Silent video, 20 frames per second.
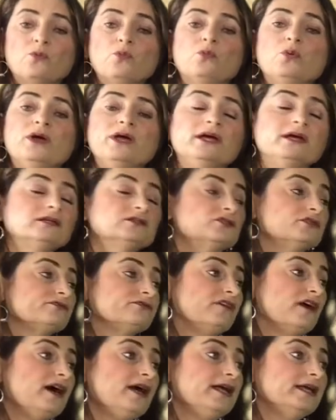Where to
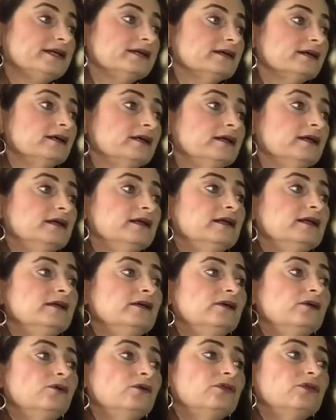find
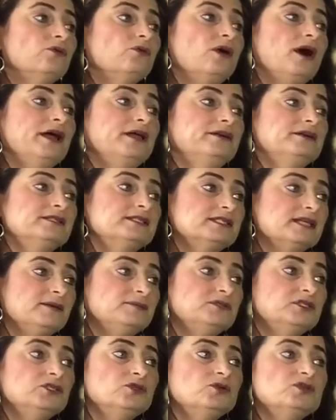the
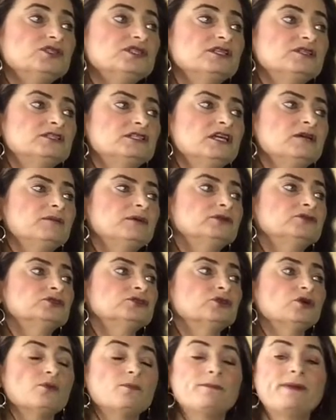y-intercept, use the table
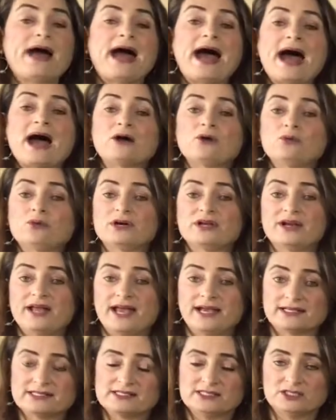to go back where
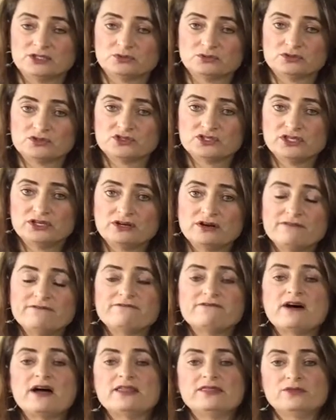x equals 0,
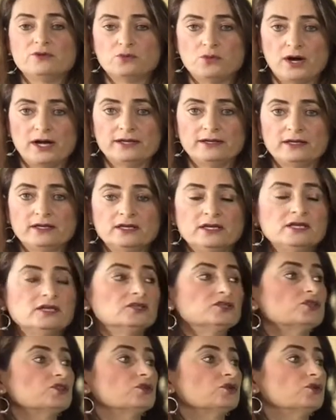find the y.
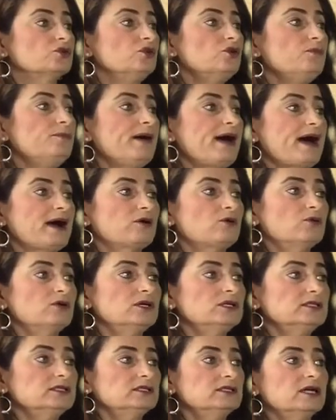So go
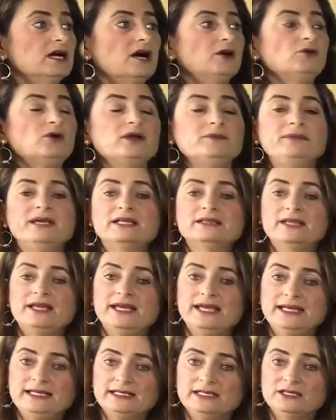backward. How do I make the 8
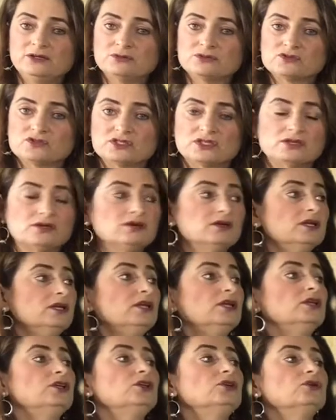equal 0?
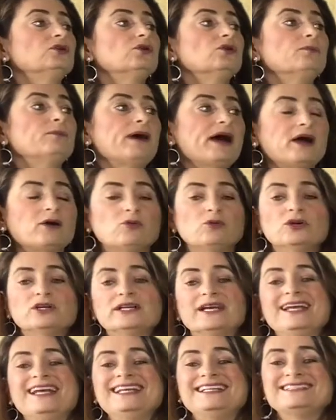you go backward
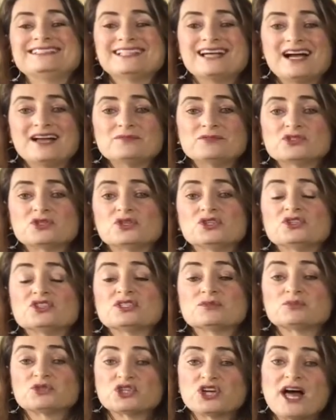eight times, so you
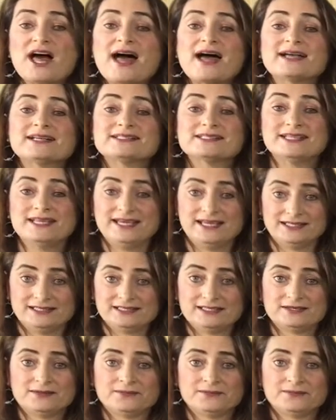subtract eight.